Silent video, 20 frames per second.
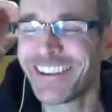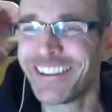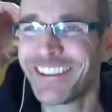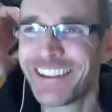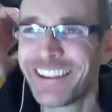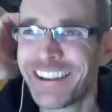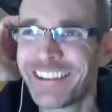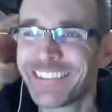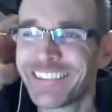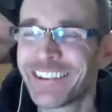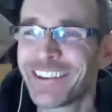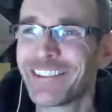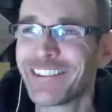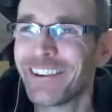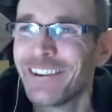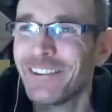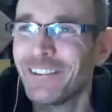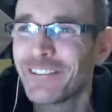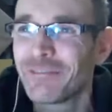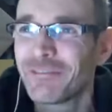the end, because I
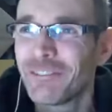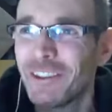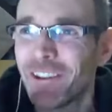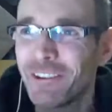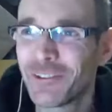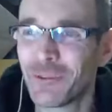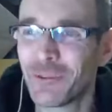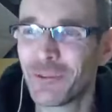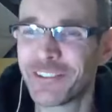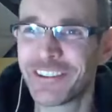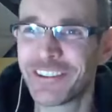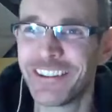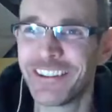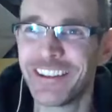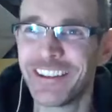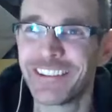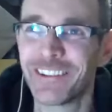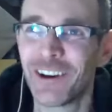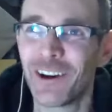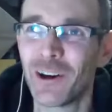was, for those watching
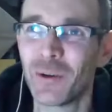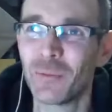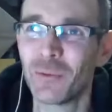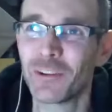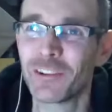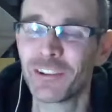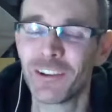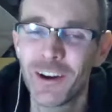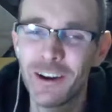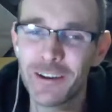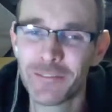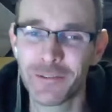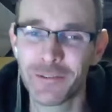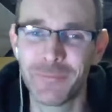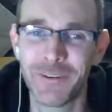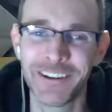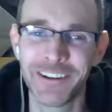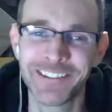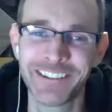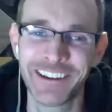this, I was live on
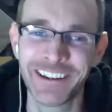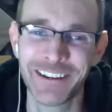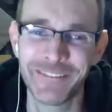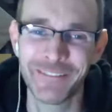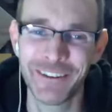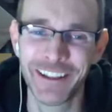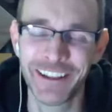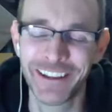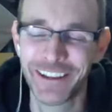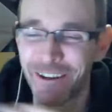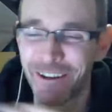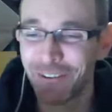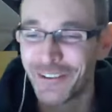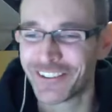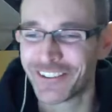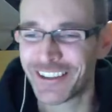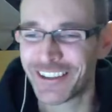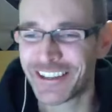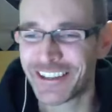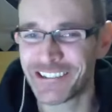my channel a minute ago with
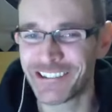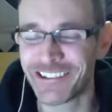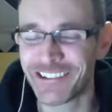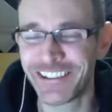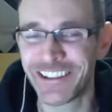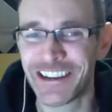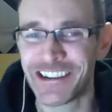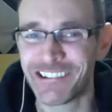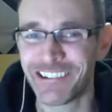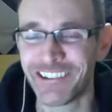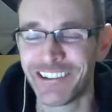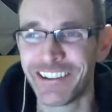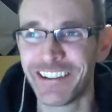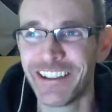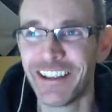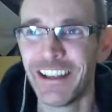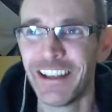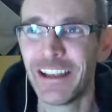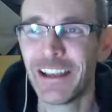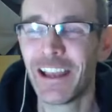Zaheer and Darren.
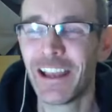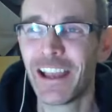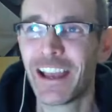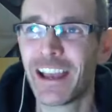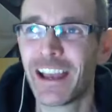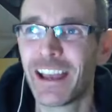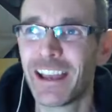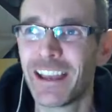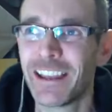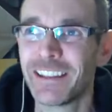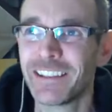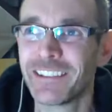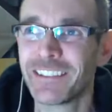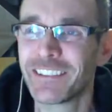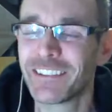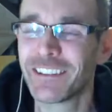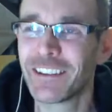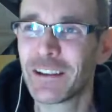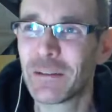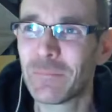And
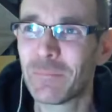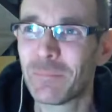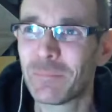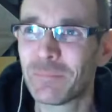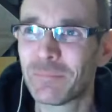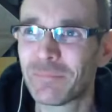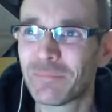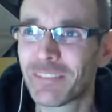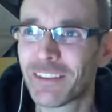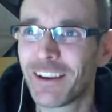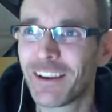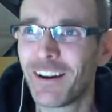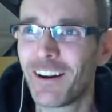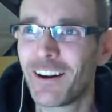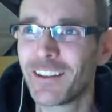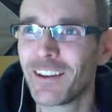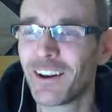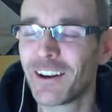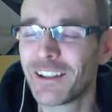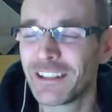
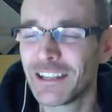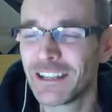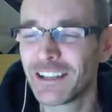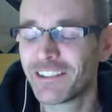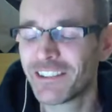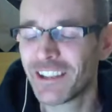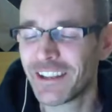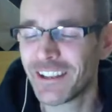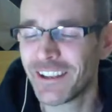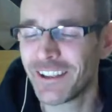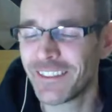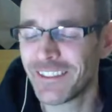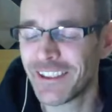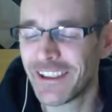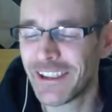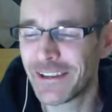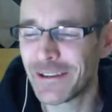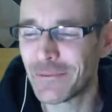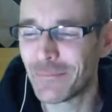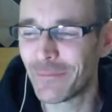I, I nearly said it at the
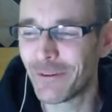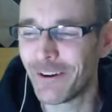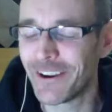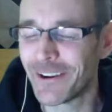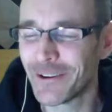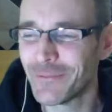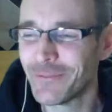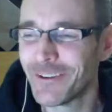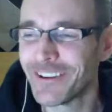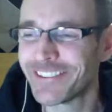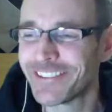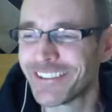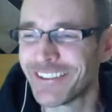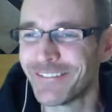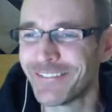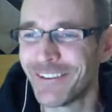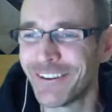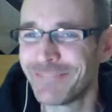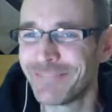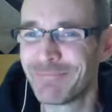end, but I almost
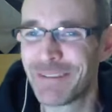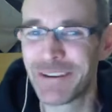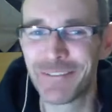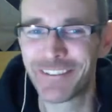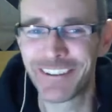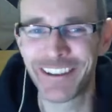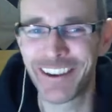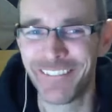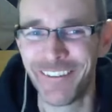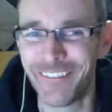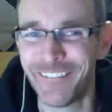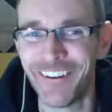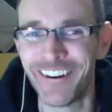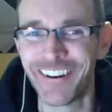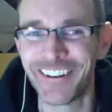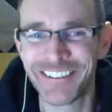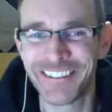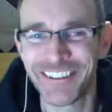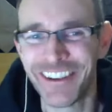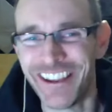didn't want people to come and watch.